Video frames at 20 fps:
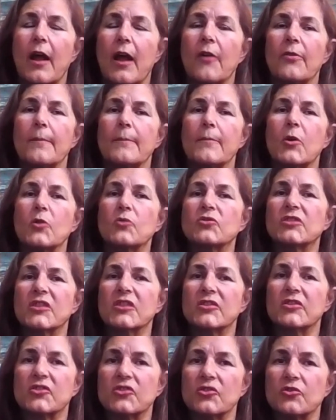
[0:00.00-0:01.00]
are the most
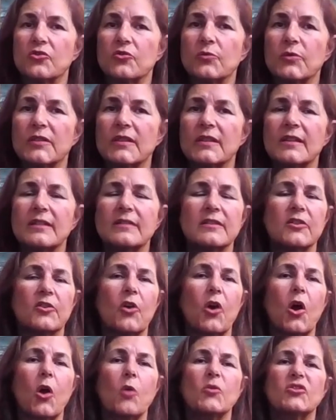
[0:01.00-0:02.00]
concerned with this and
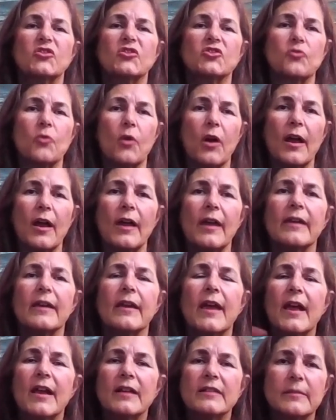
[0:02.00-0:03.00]
are always trying